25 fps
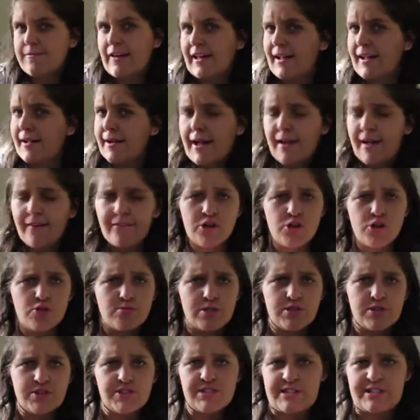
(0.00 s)
Like, I haven't
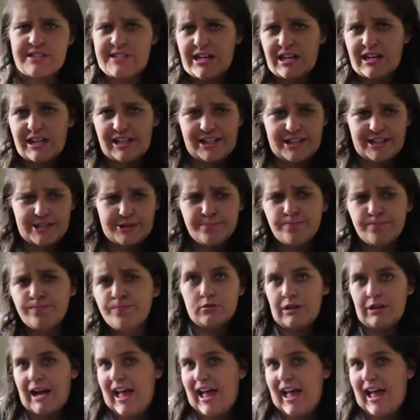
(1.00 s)
almost died, or